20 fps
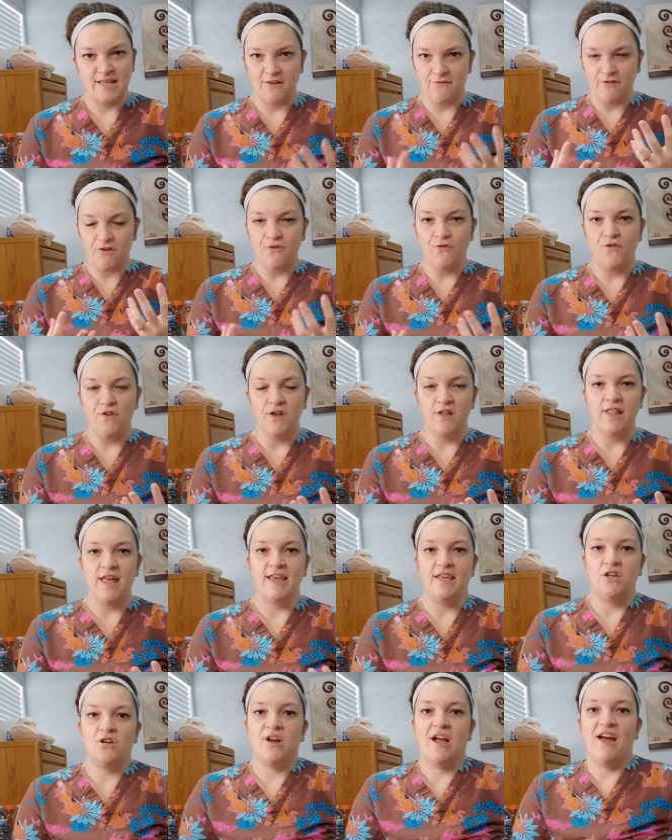if you feel
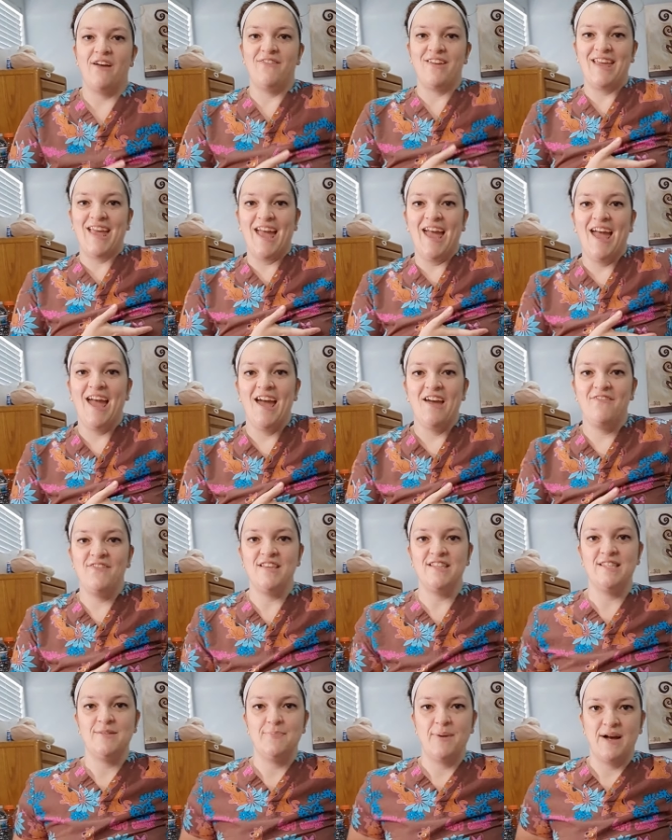like you're having
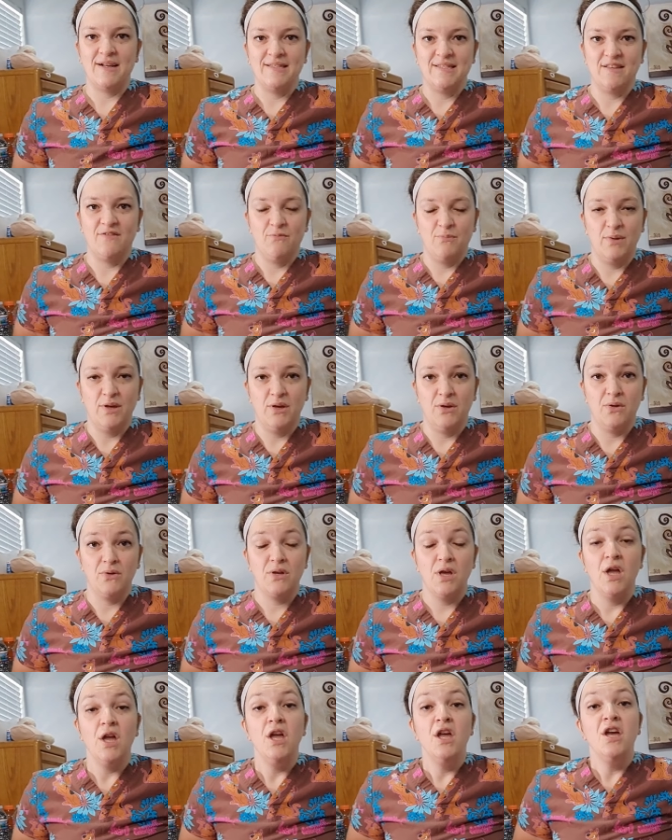heavy spots of milk,